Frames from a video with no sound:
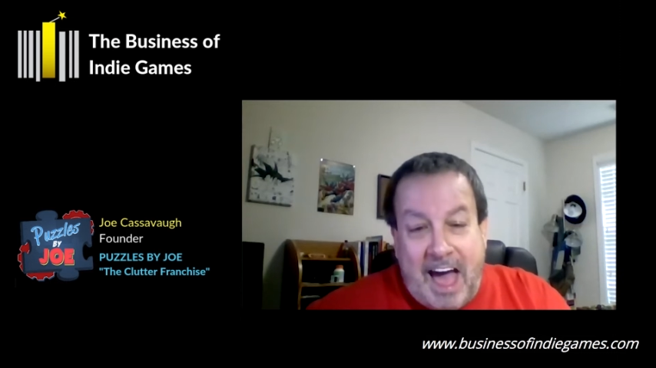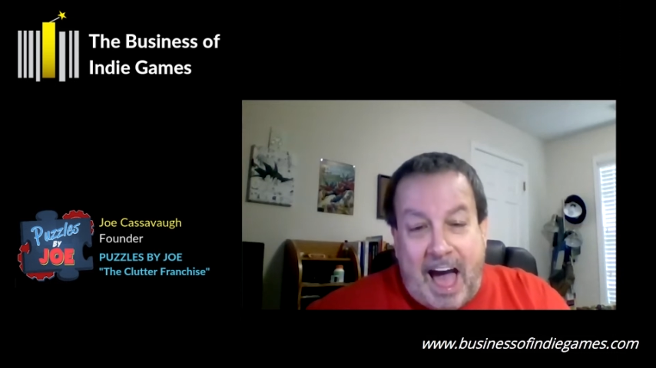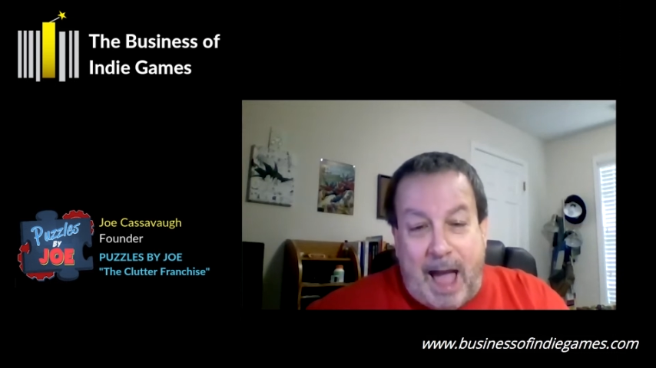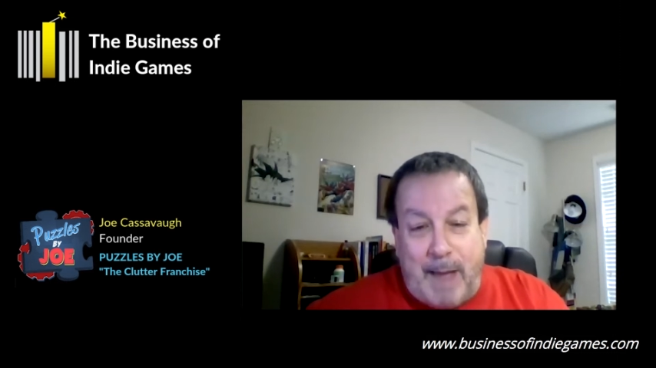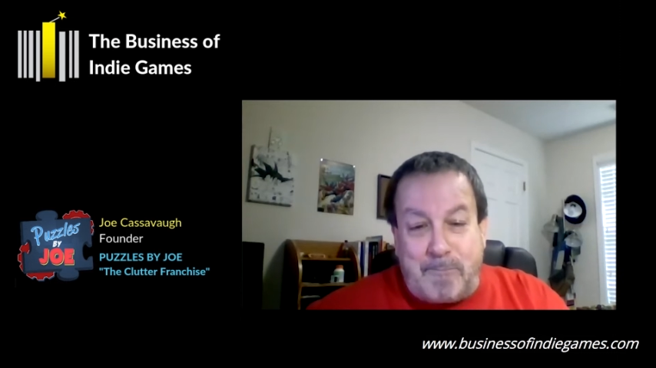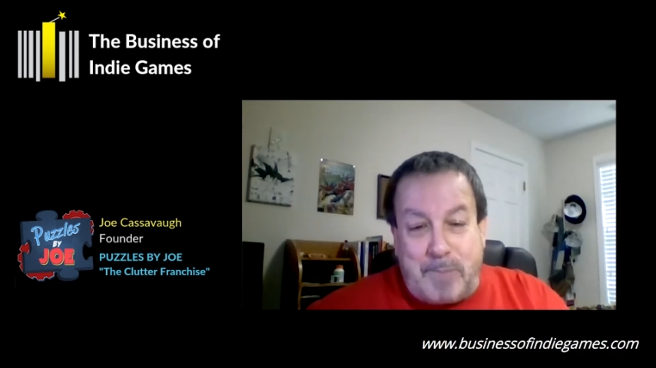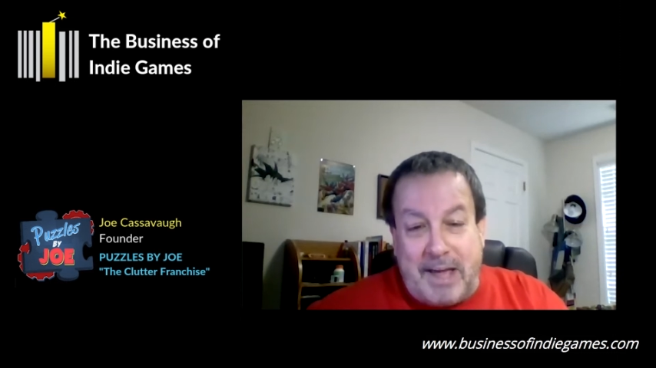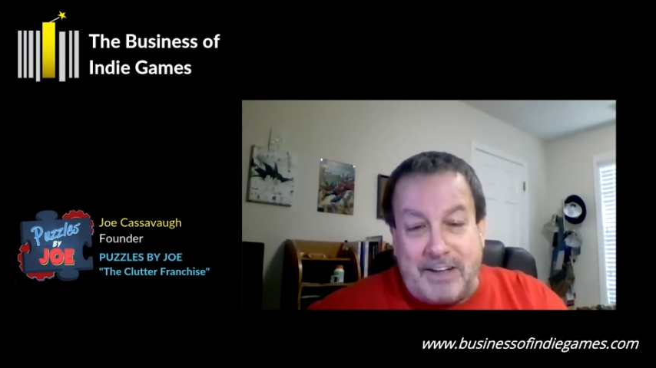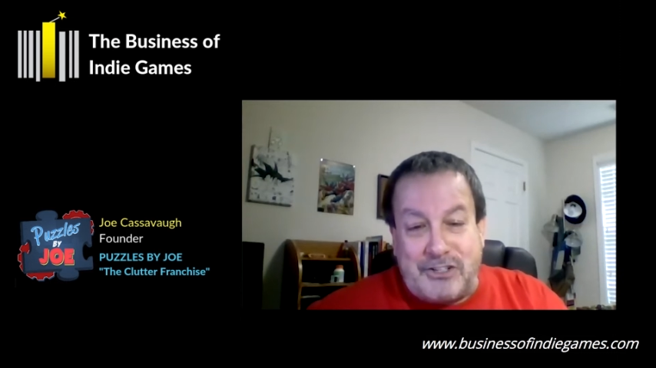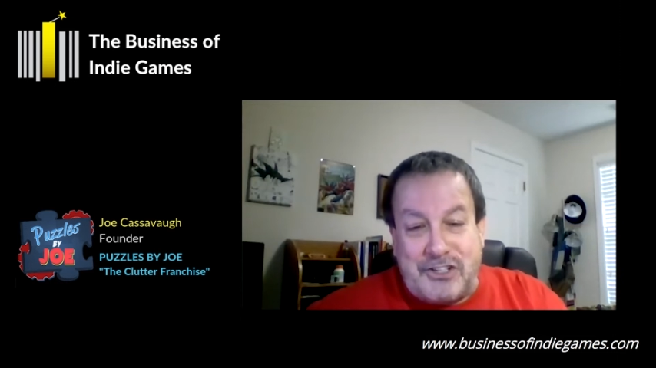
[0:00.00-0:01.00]
I
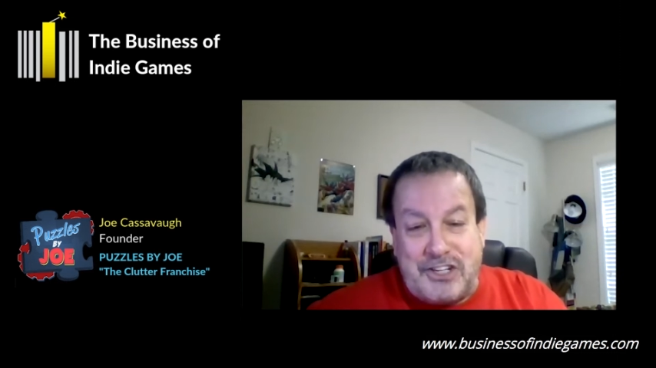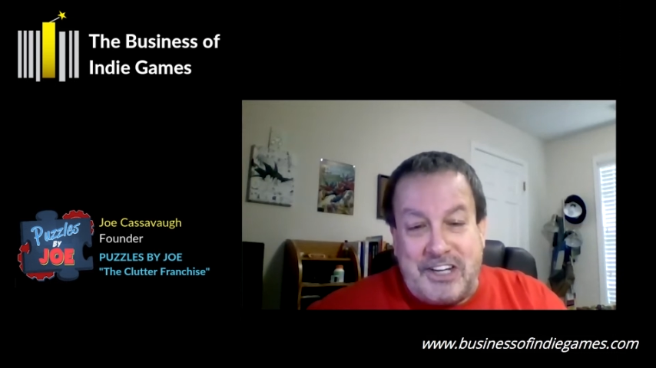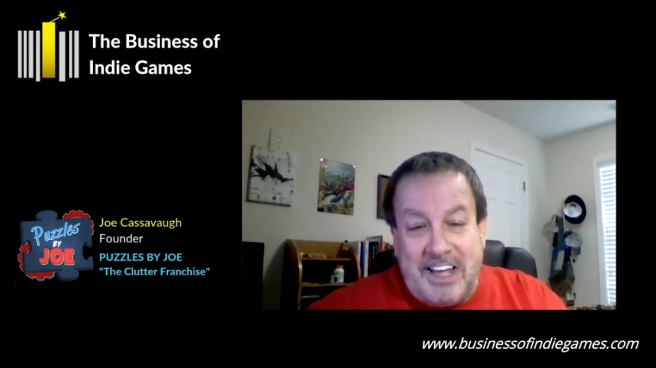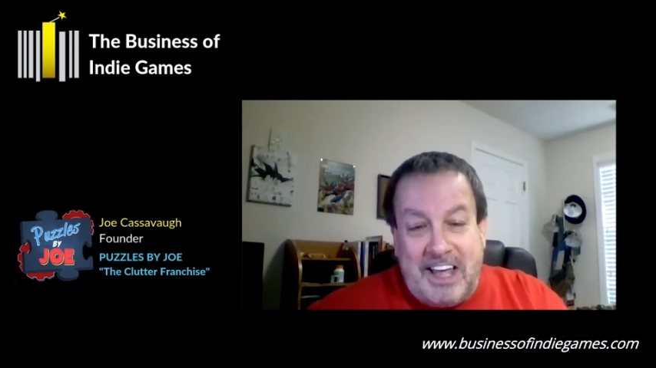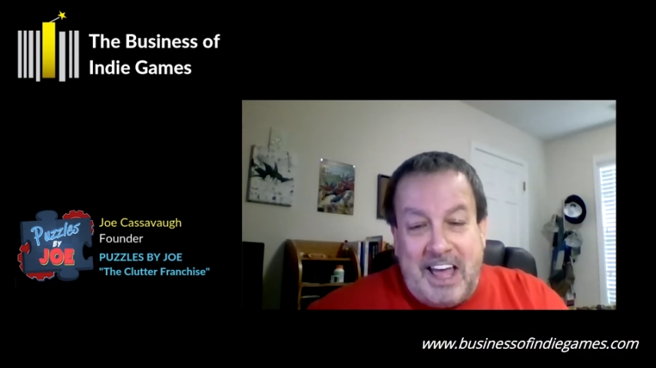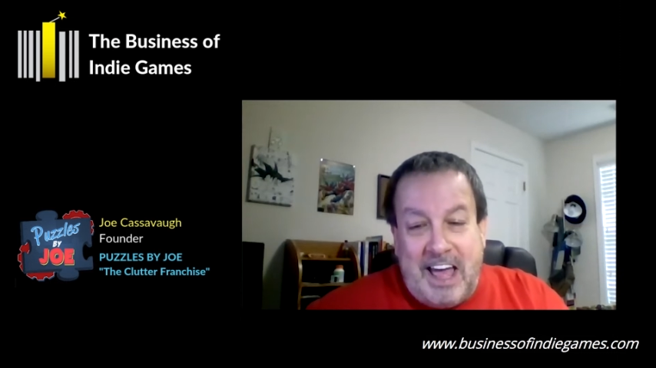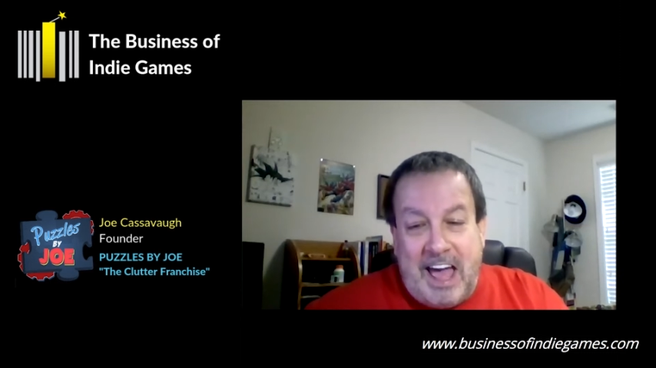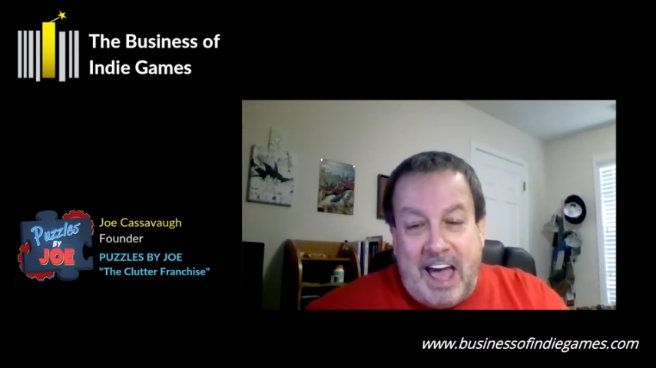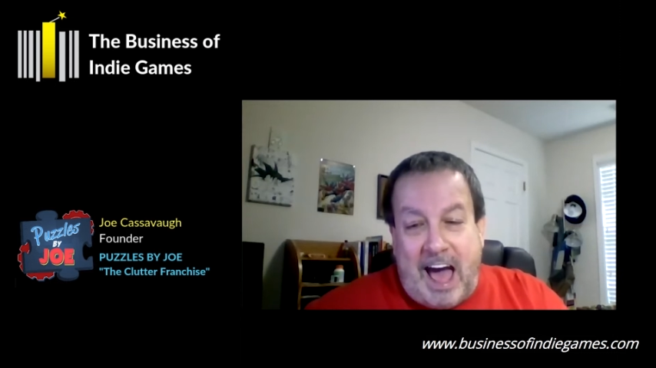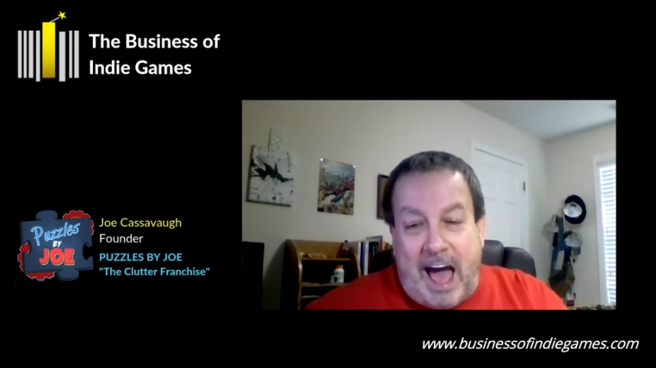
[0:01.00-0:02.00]
pitched
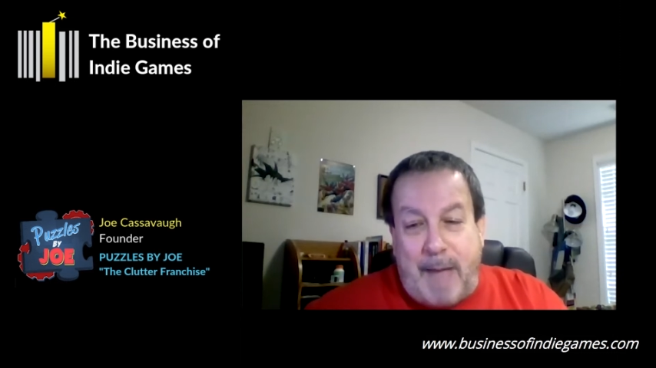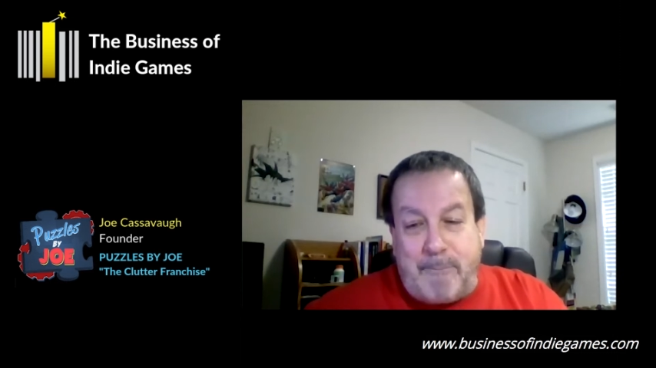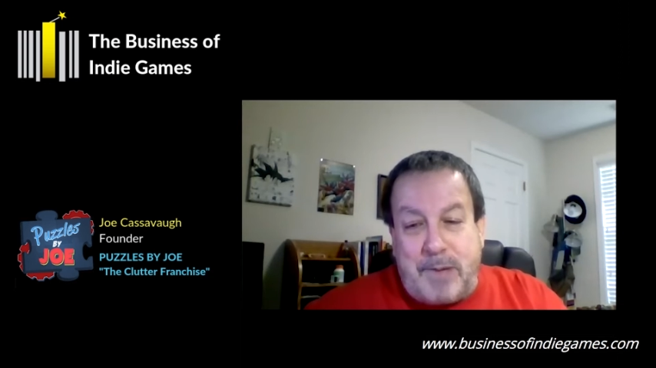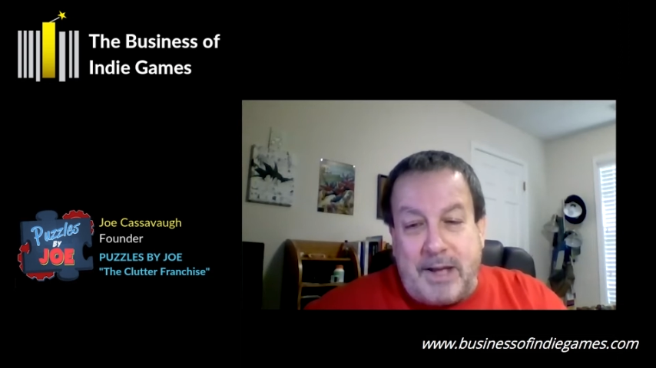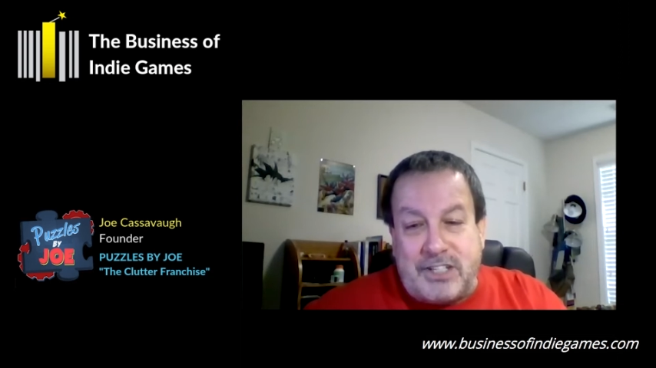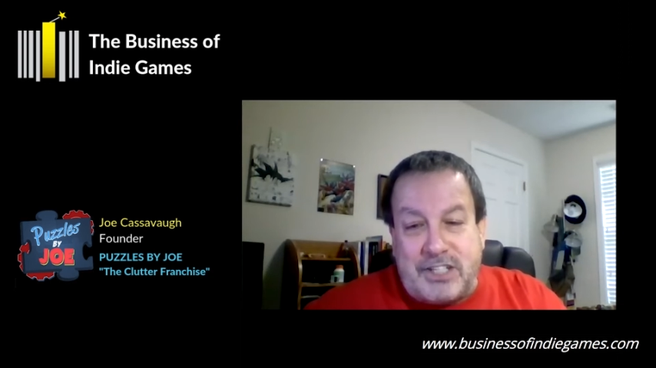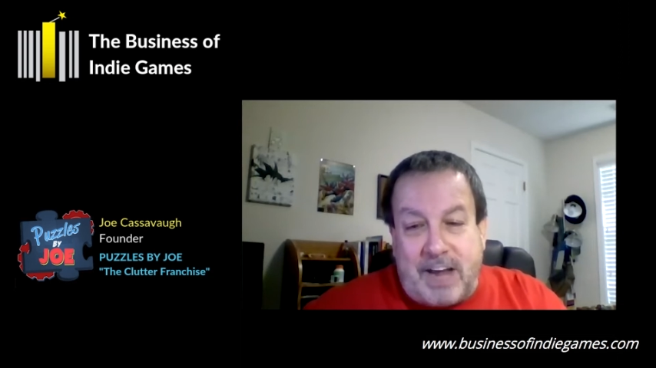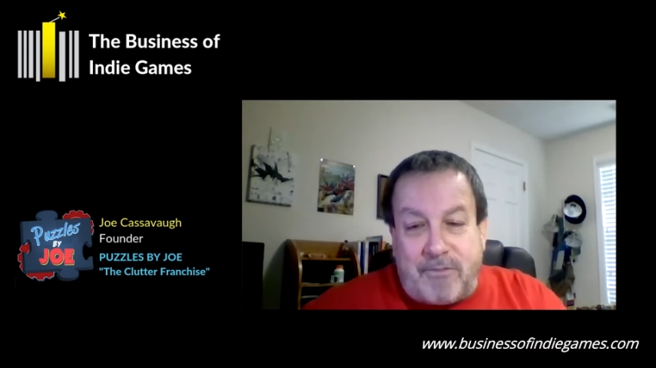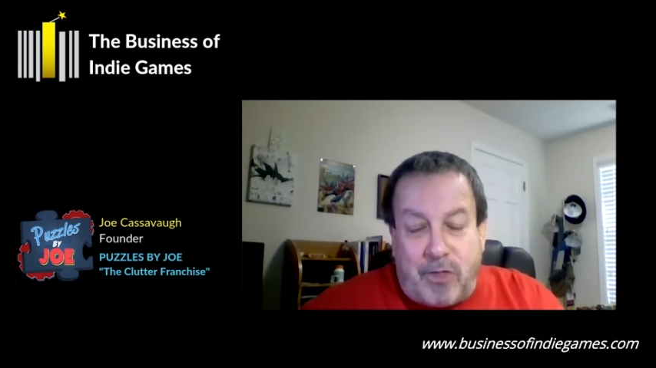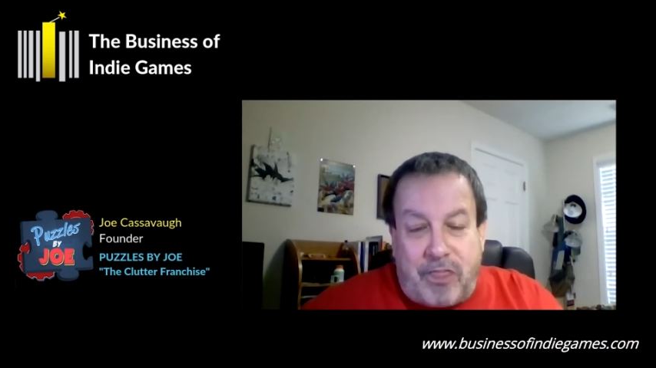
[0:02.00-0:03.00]

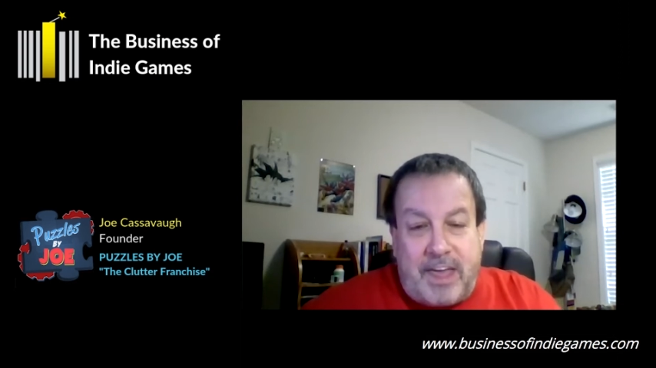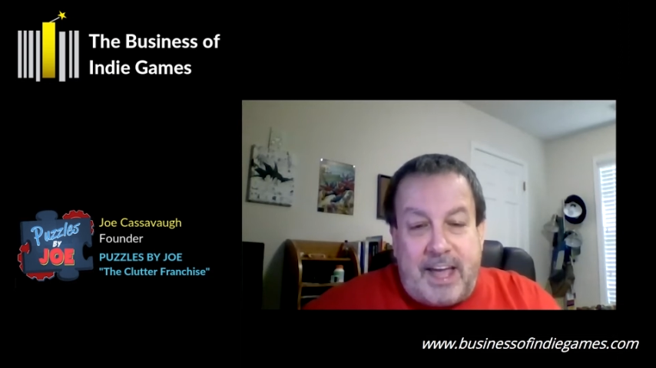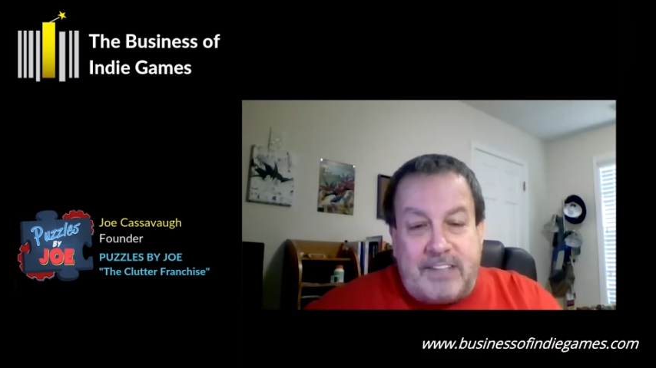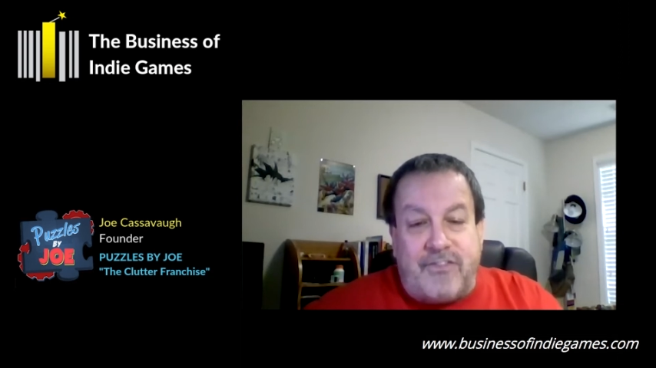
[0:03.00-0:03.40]
several things.